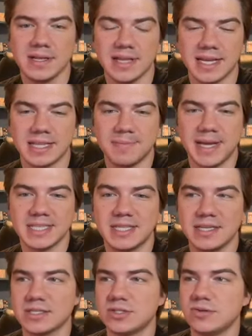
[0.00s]
Like the best
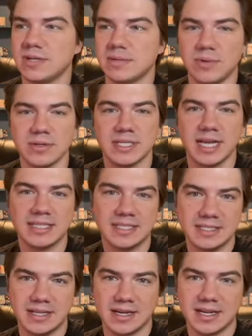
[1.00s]
thing is doing in most decks
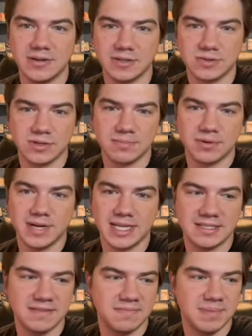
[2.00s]
is not counting towards
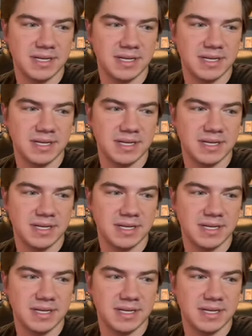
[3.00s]
progressive,